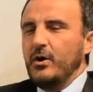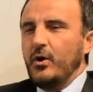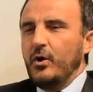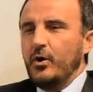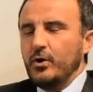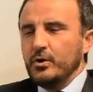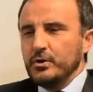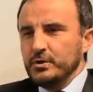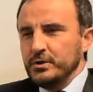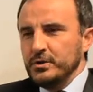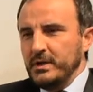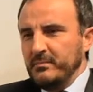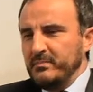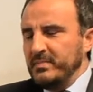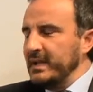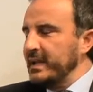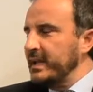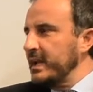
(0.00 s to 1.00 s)
on the
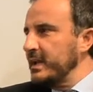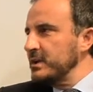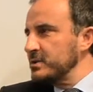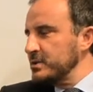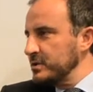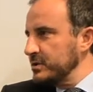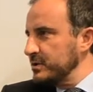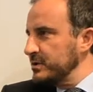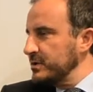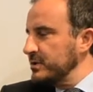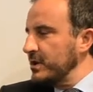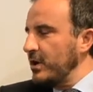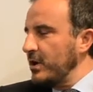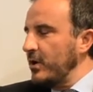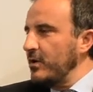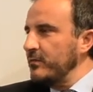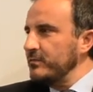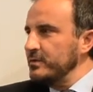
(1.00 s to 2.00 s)
application
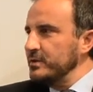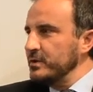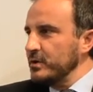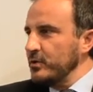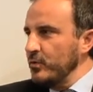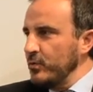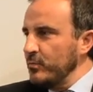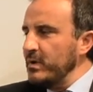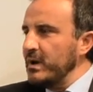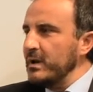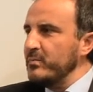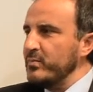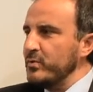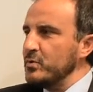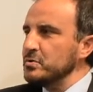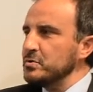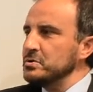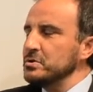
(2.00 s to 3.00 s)
of the global
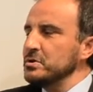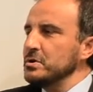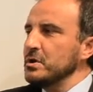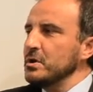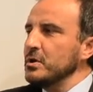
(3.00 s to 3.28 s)
approach